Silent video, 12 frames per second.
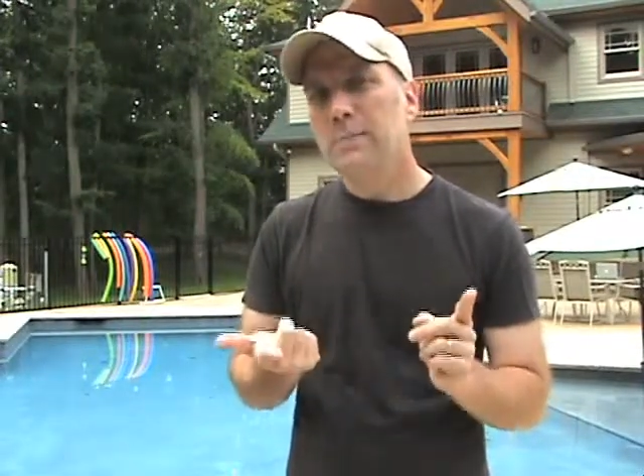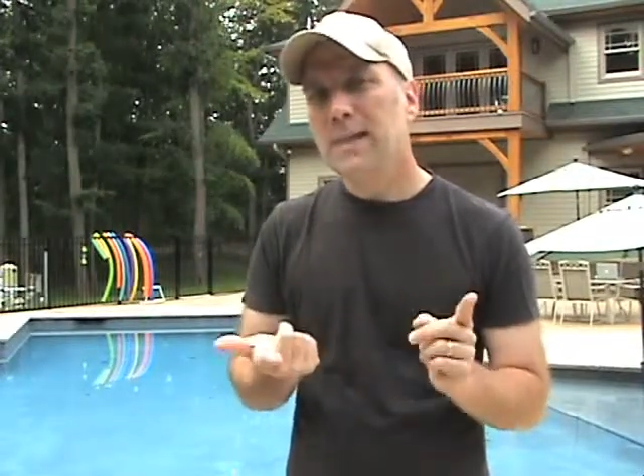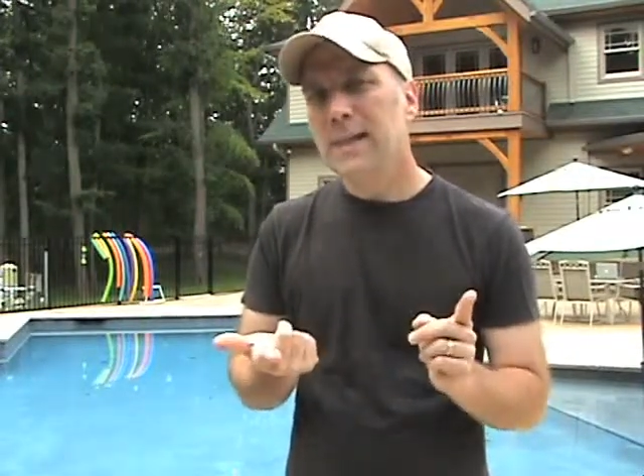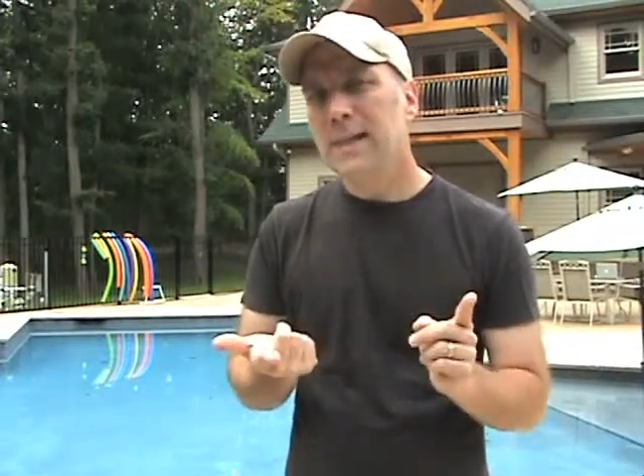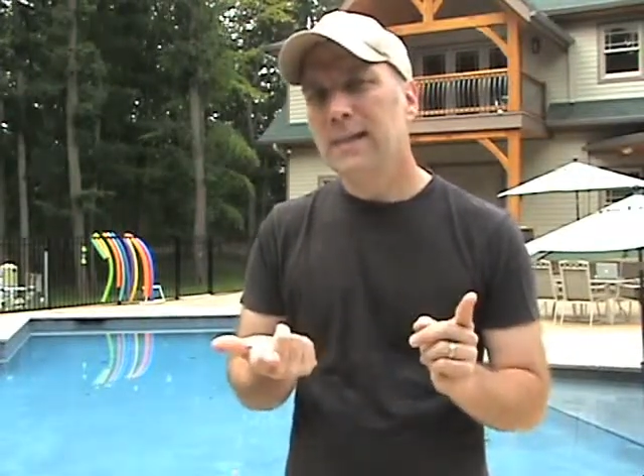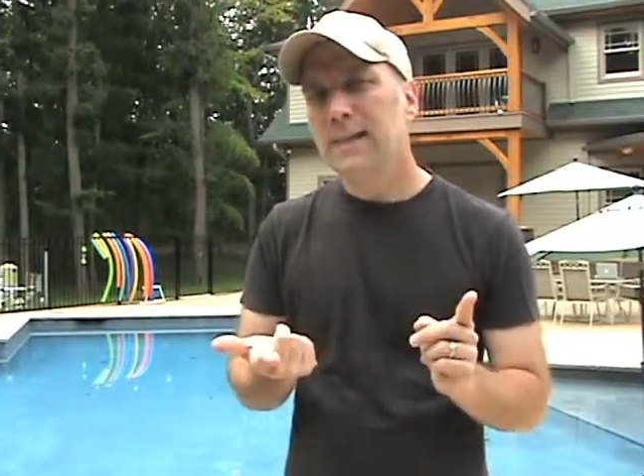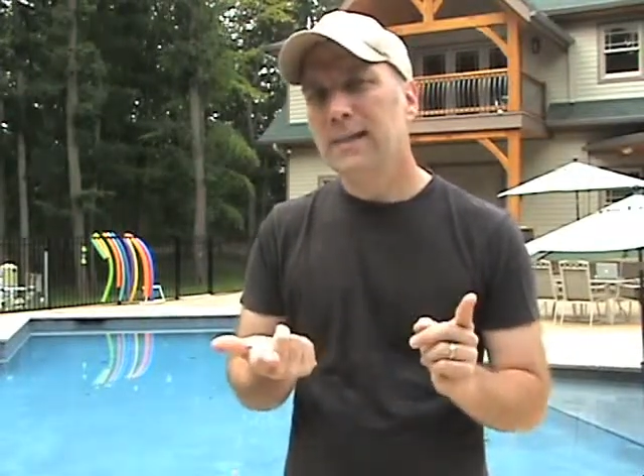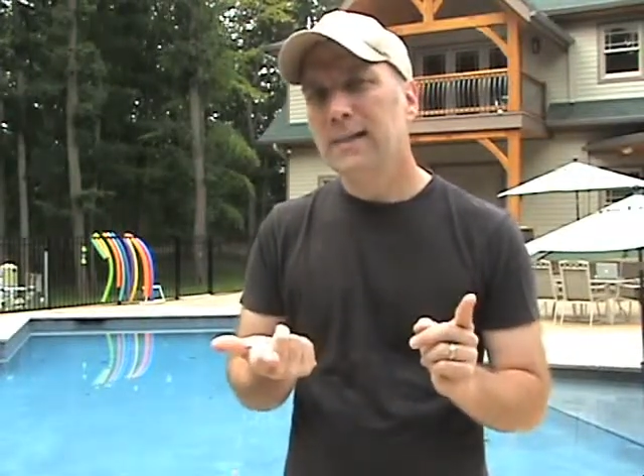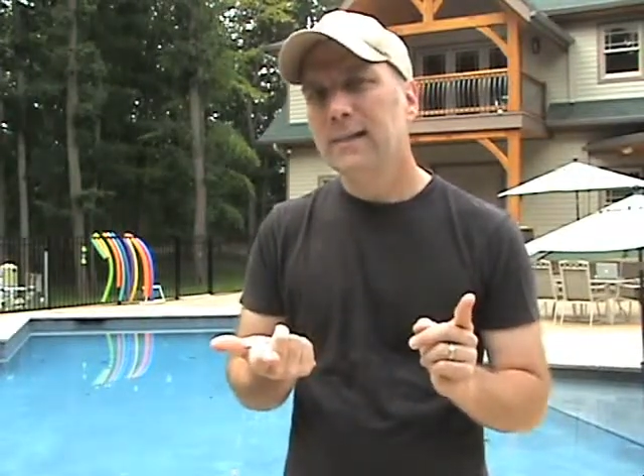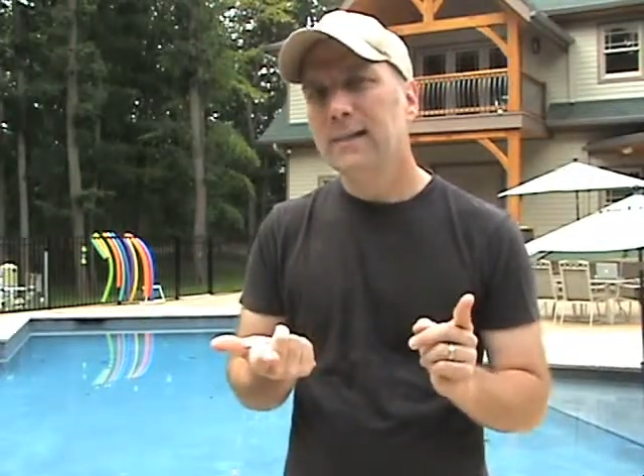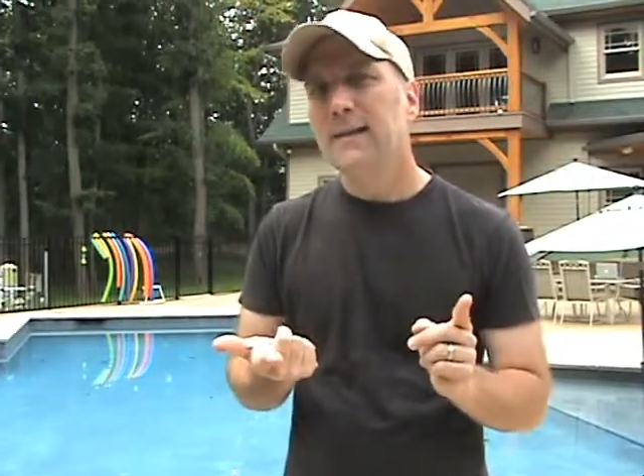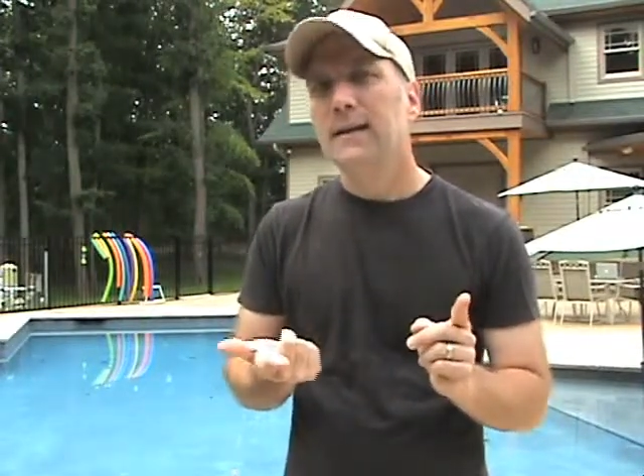bead
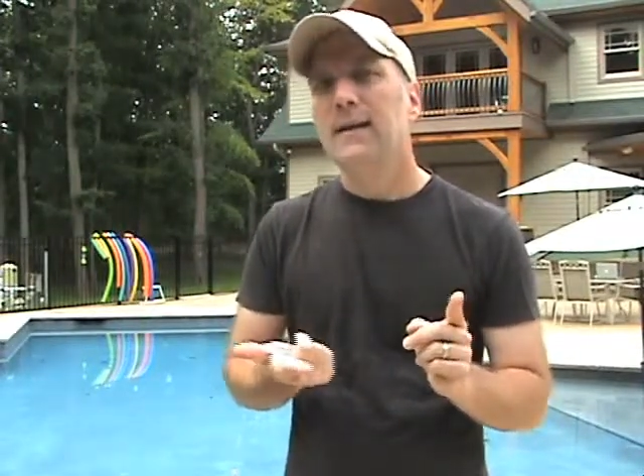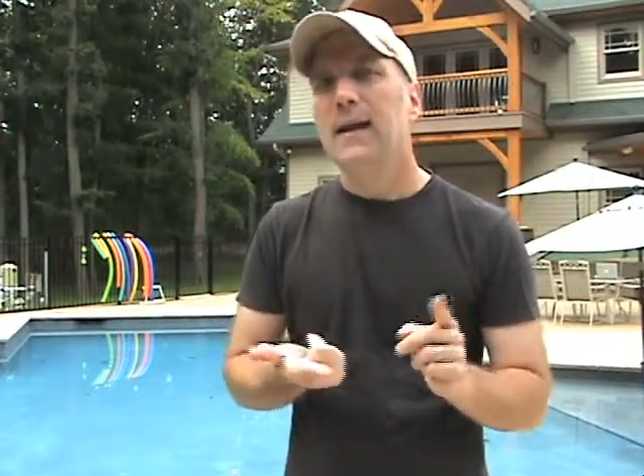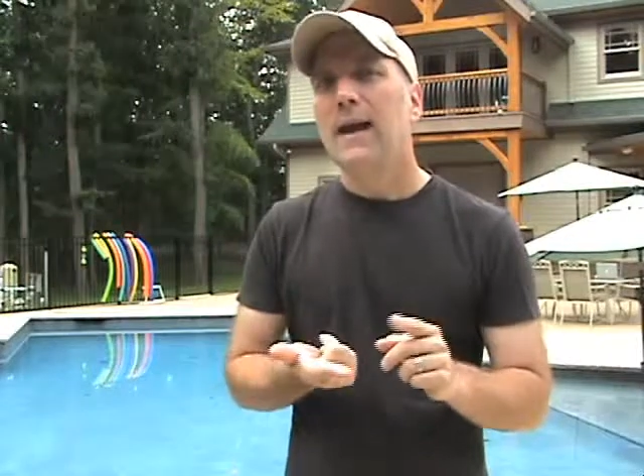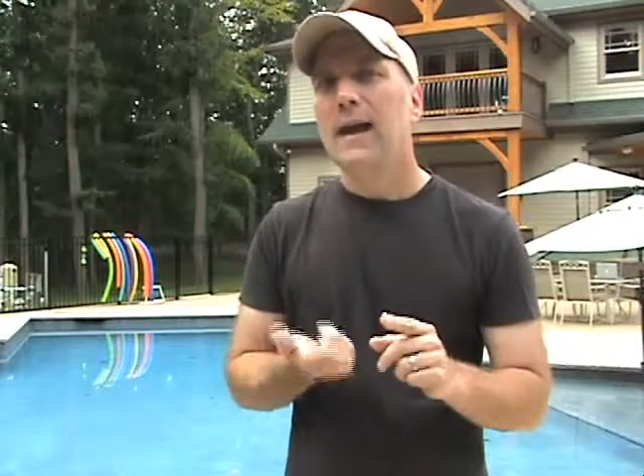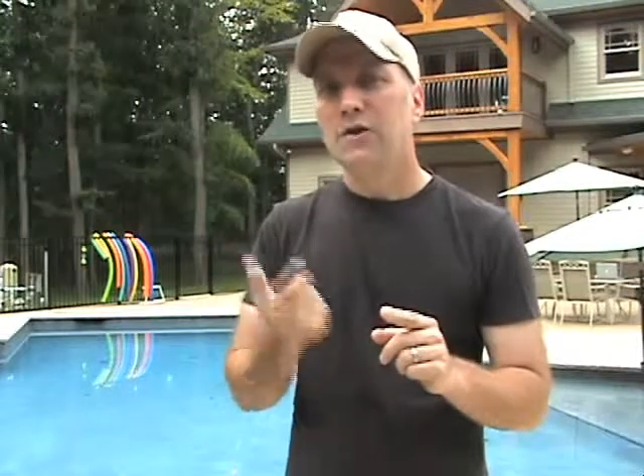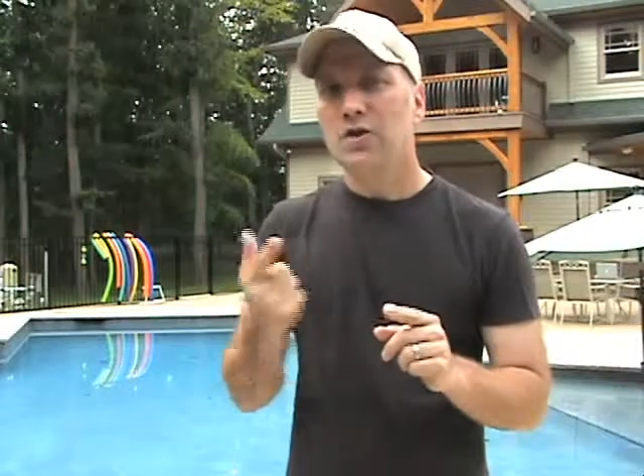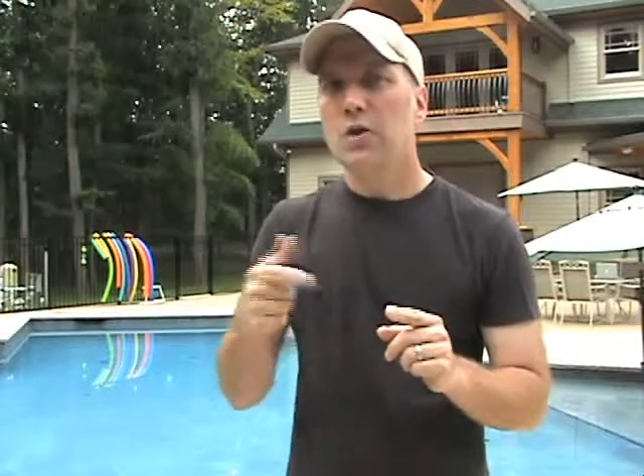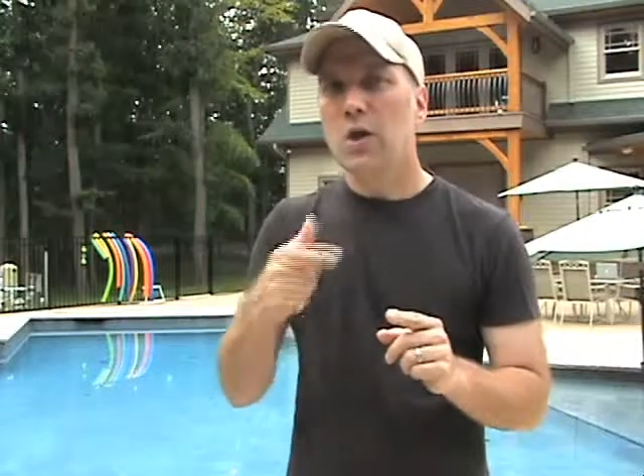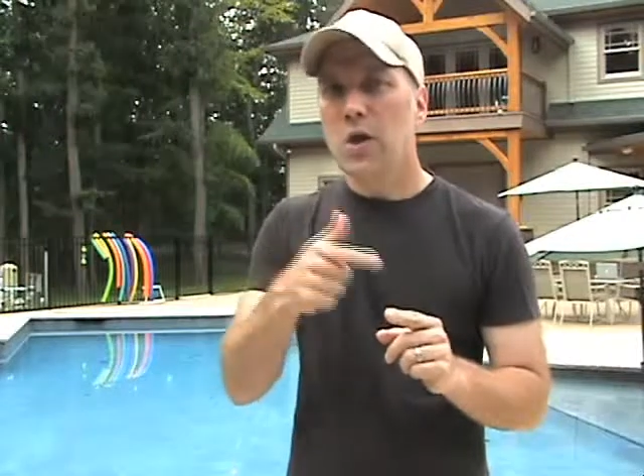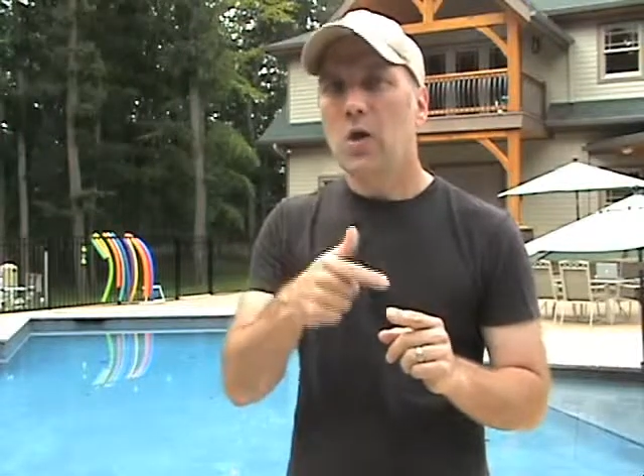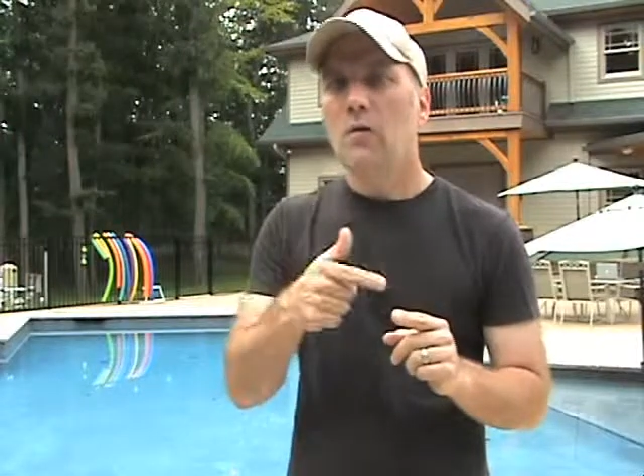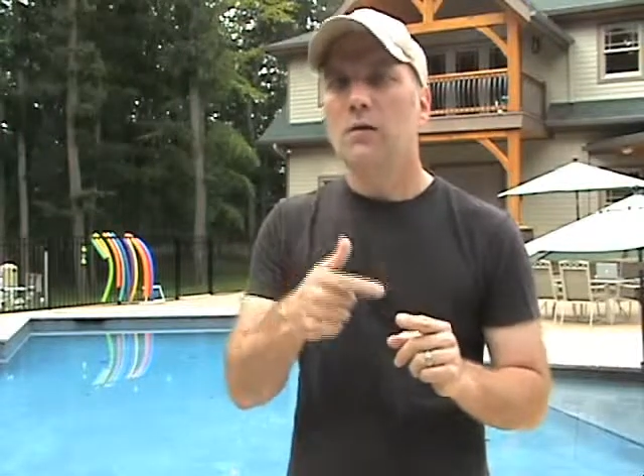as you
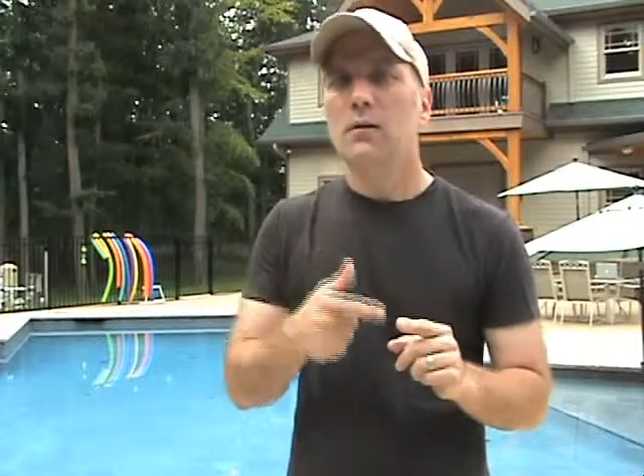go.